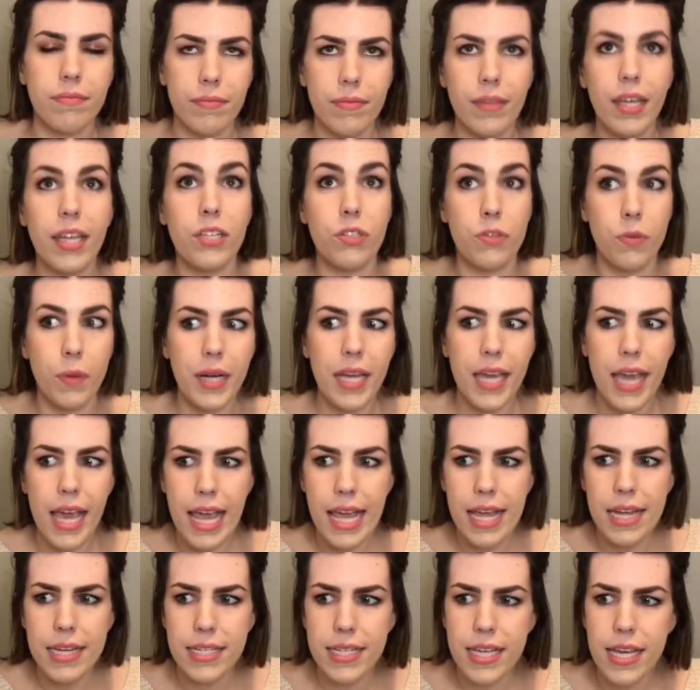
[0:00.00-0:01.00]
in
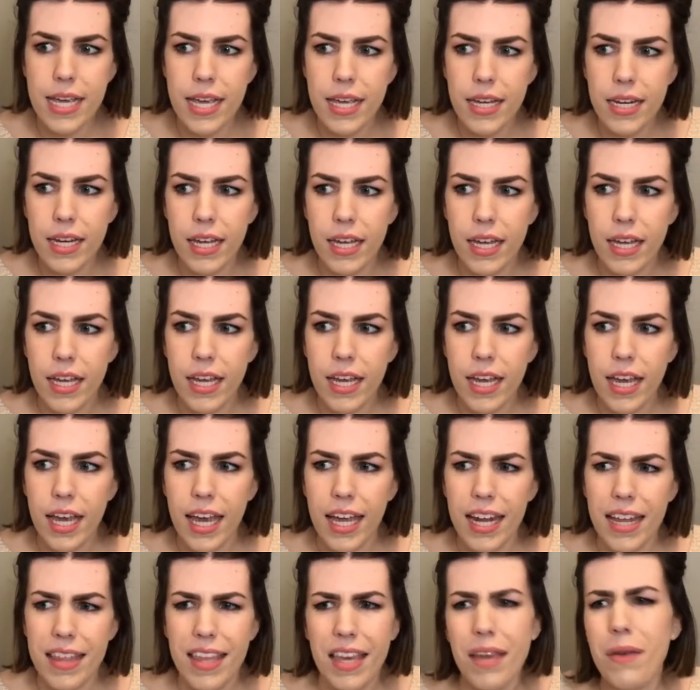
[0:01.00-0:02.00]
2018, and
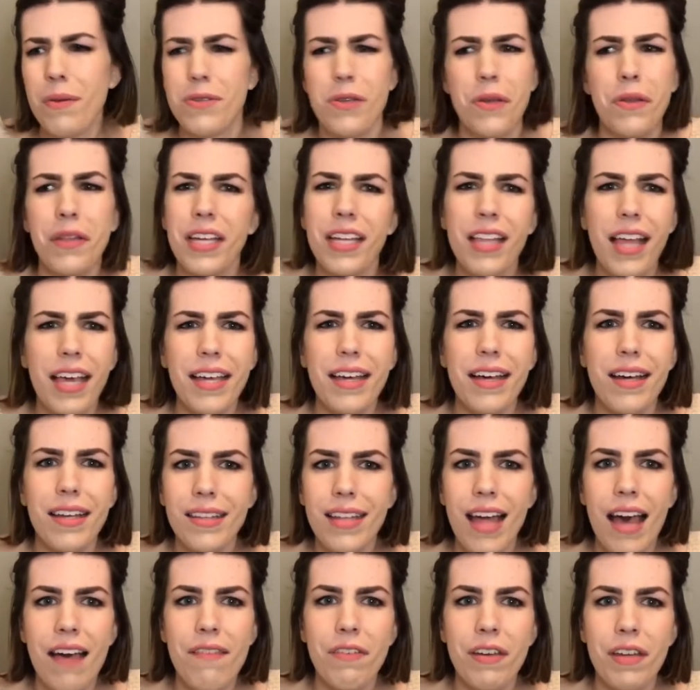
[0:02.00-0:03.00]
I think it was only like
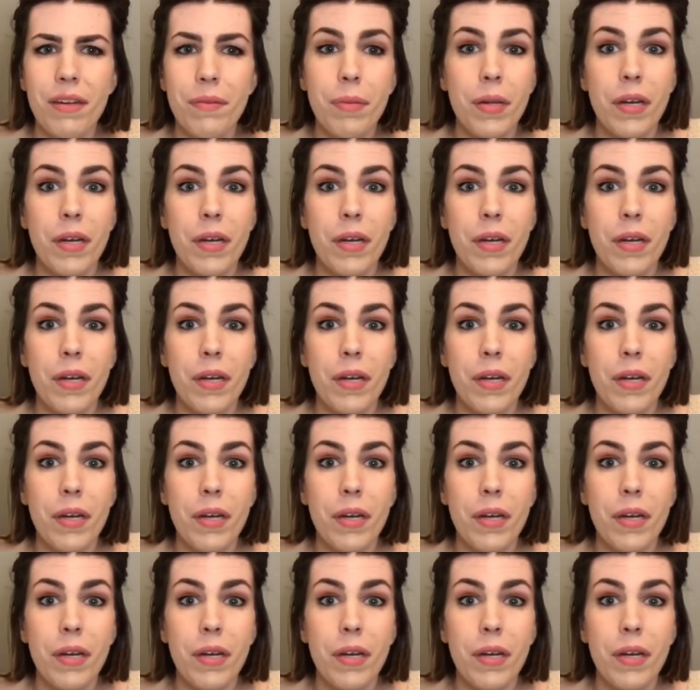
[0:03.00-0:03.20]
11,